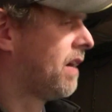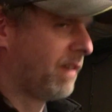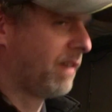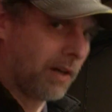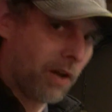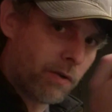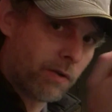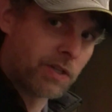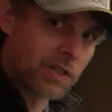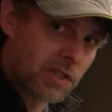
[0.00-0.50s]

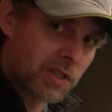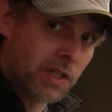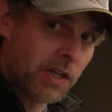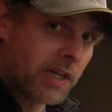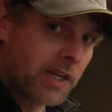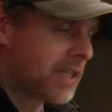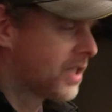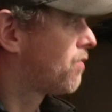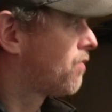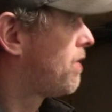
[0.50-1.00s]
having loads of
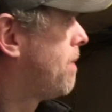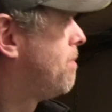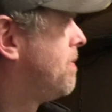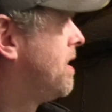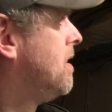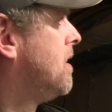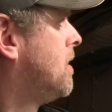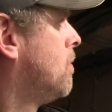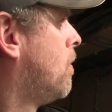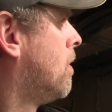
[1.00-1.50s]
circuits crammed
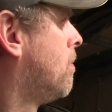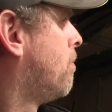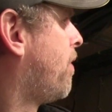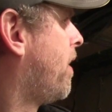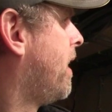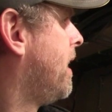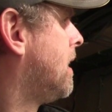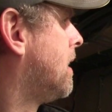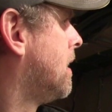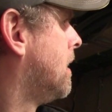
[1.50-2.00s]
into one
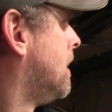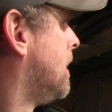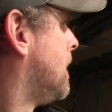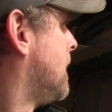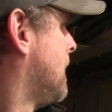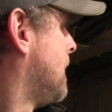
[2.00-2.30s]
breaker.